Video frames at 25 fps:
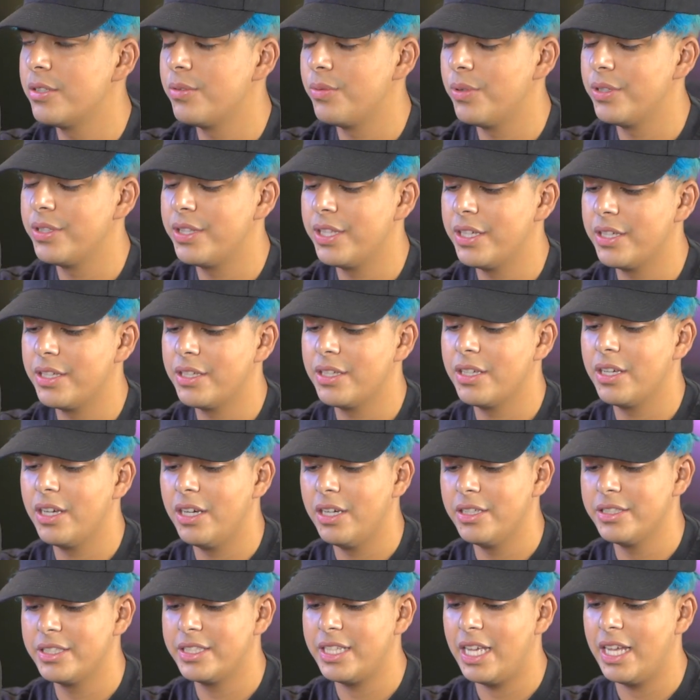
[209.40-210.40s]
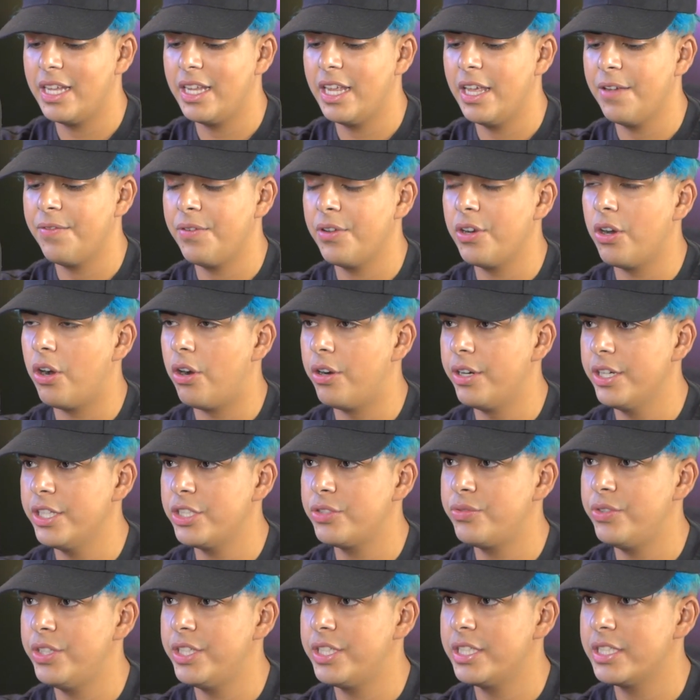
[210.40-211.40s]
one thing is that if an
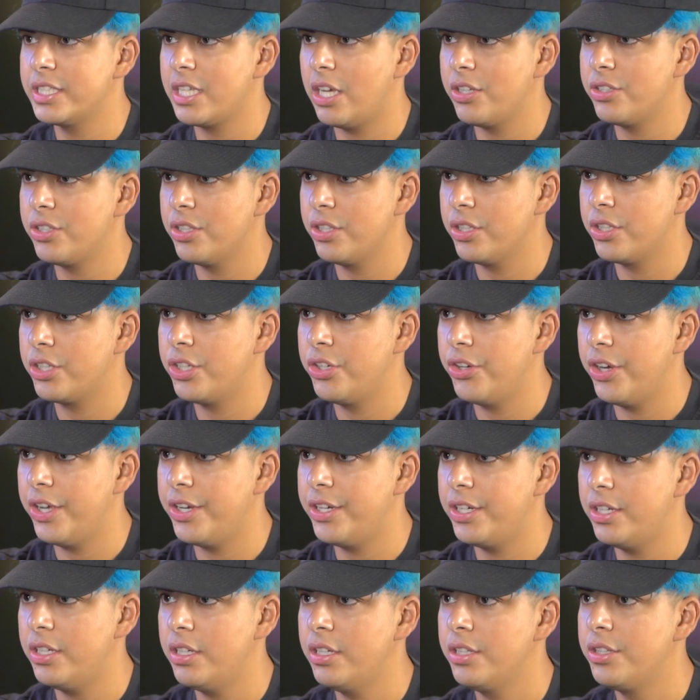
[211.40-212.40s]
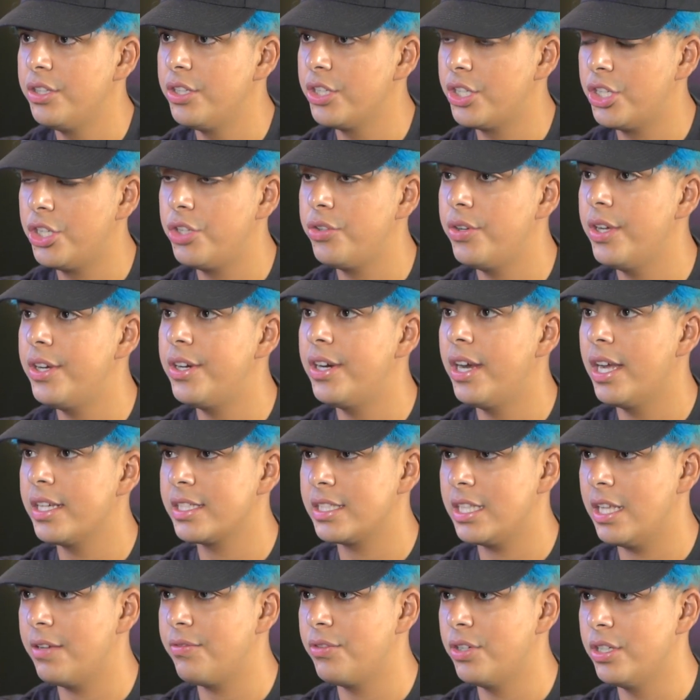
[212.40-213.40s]
artist reaches out to the curator
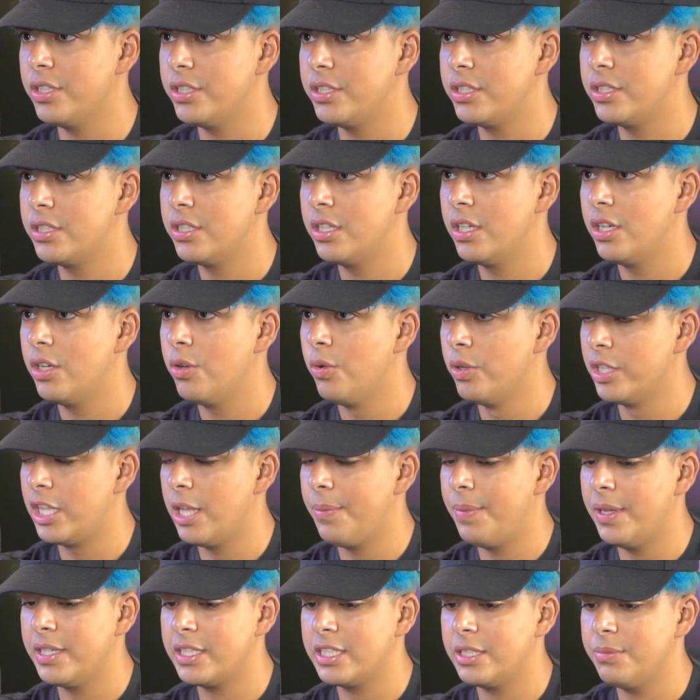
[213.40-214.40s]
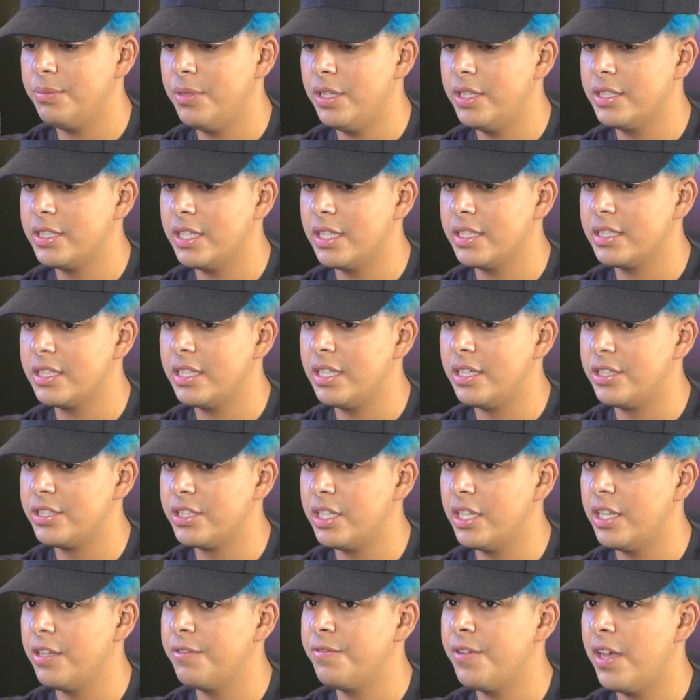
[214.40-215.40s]
has leverage. What that basically means is
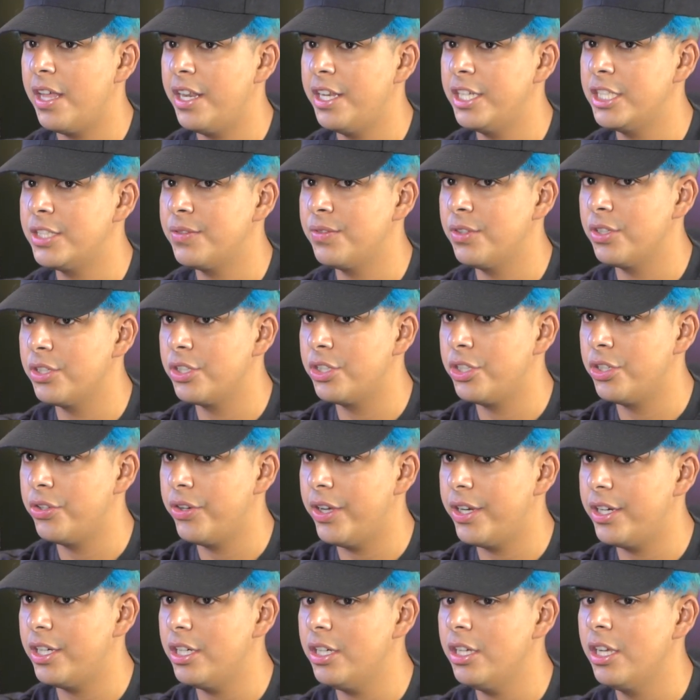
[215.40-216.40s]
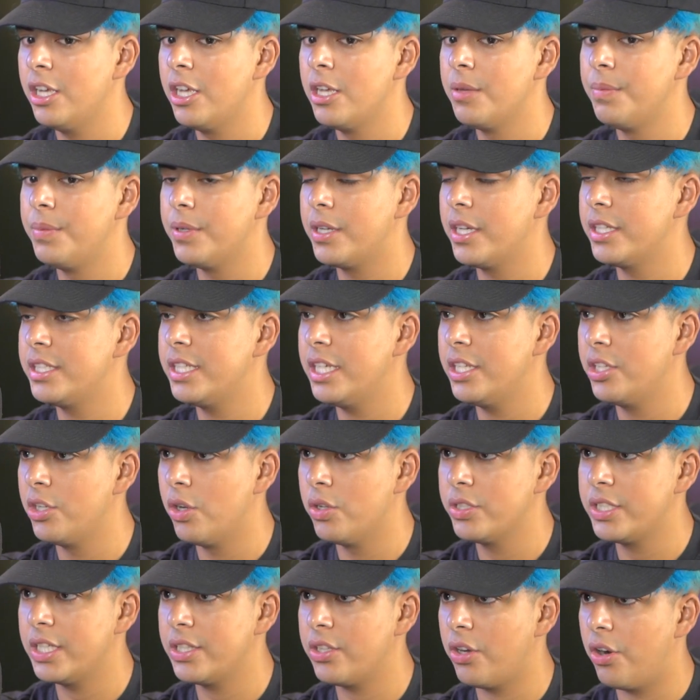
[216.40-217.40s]
there's an advantage for the curator because he
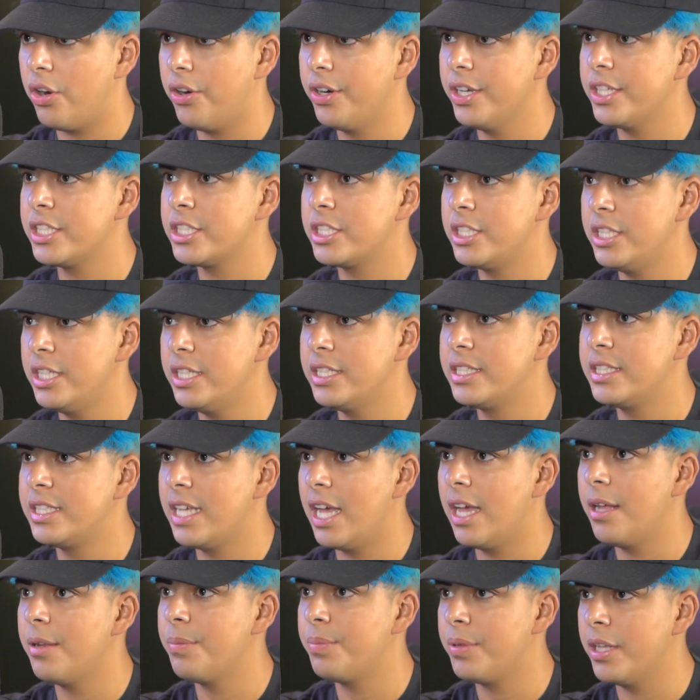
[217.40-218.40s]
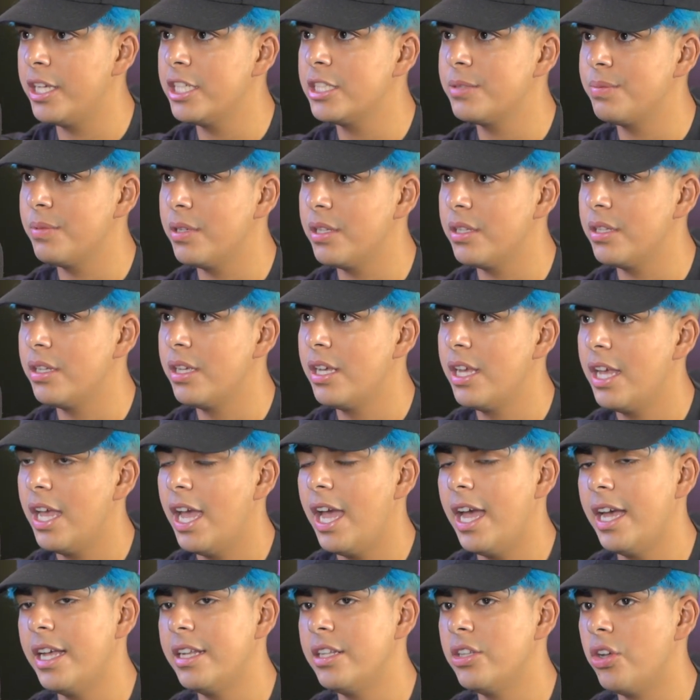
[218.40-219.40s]
knows that the artist needs that placement
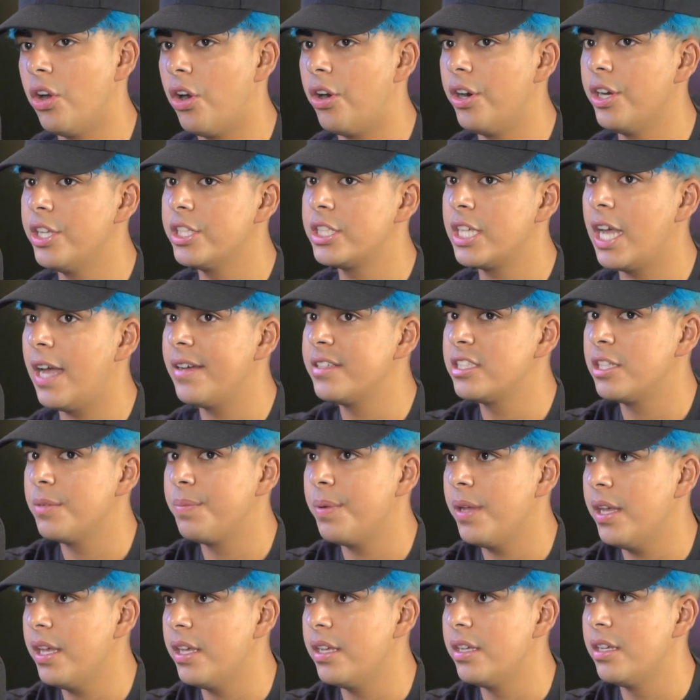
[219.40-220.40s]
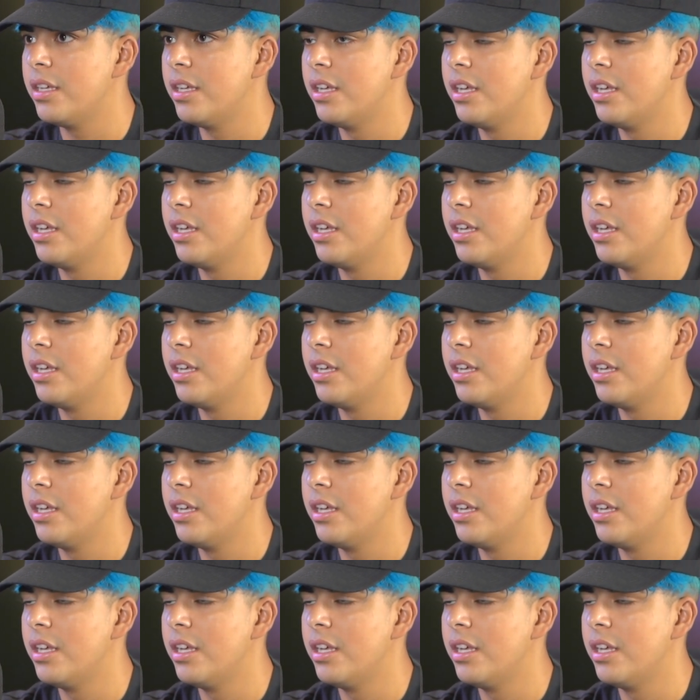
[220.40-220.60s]
and the artist has to pay.